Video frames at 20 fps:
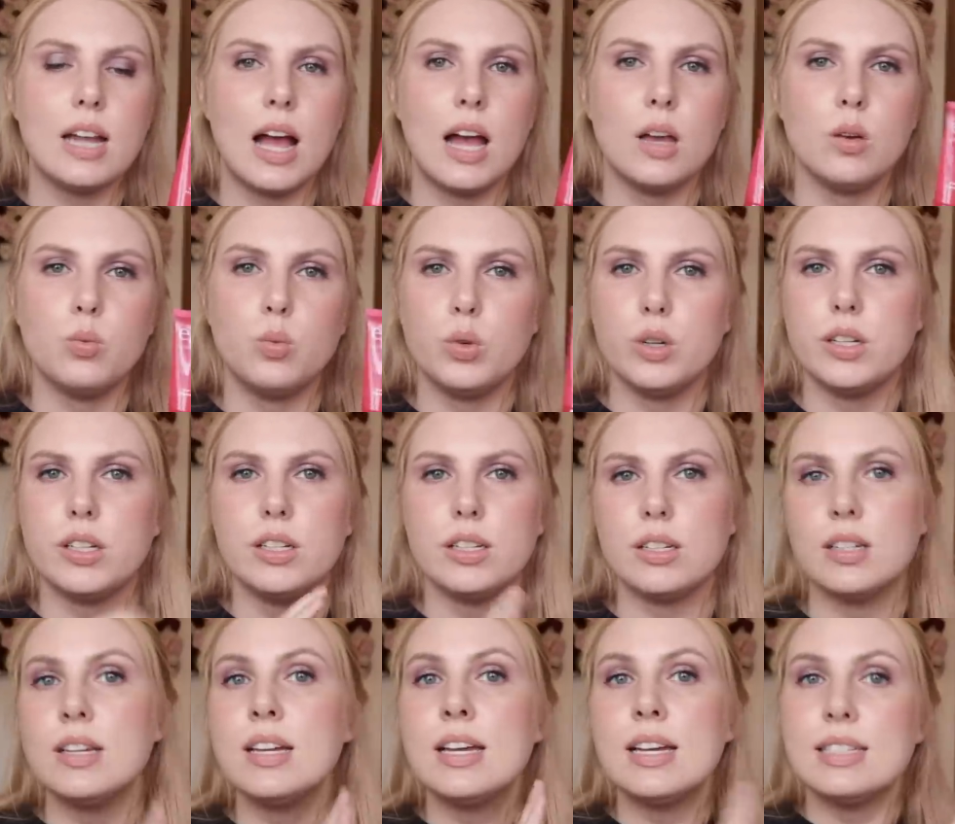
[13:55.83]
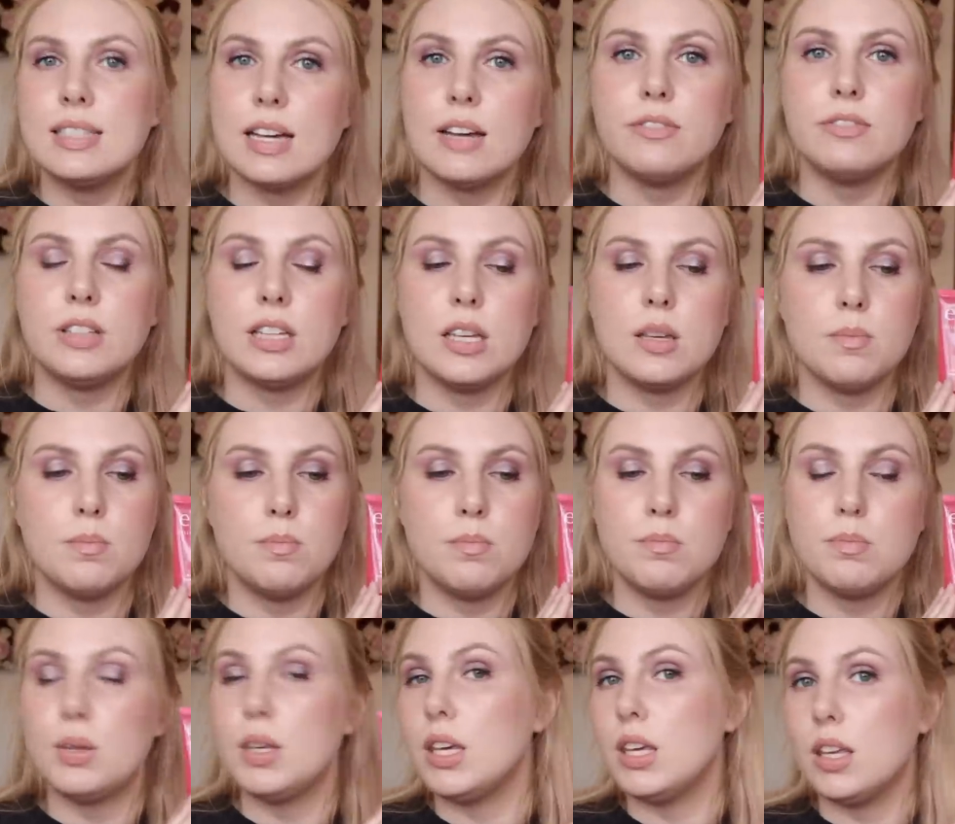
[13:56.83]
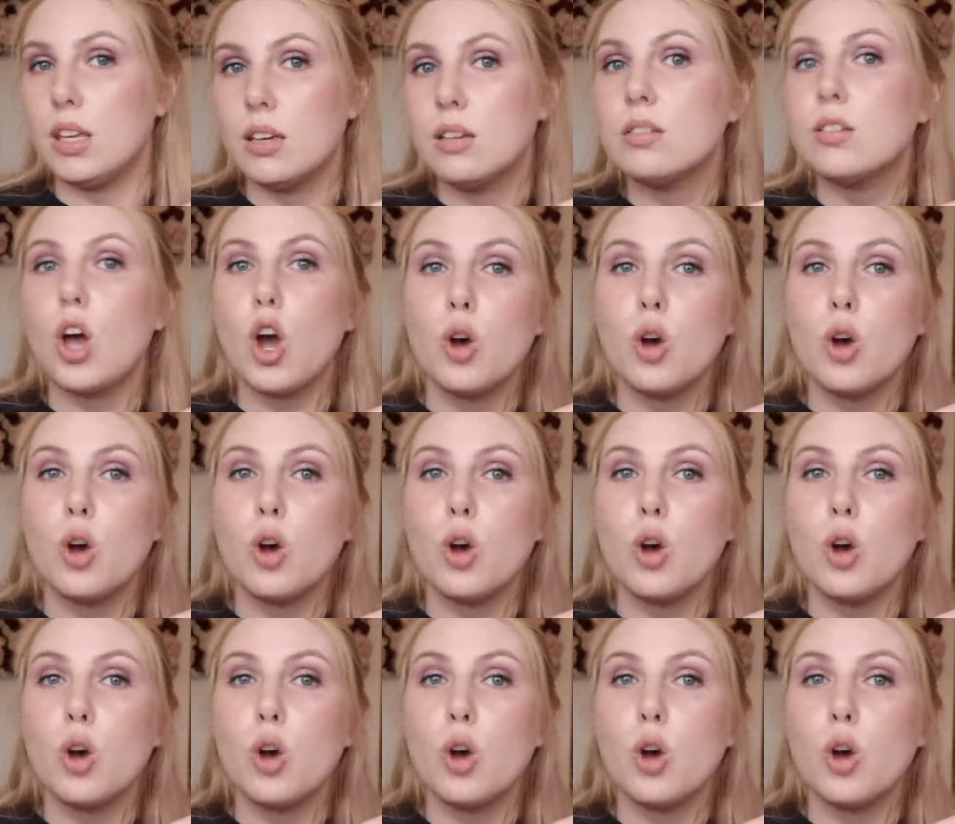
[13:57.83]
I would definitely be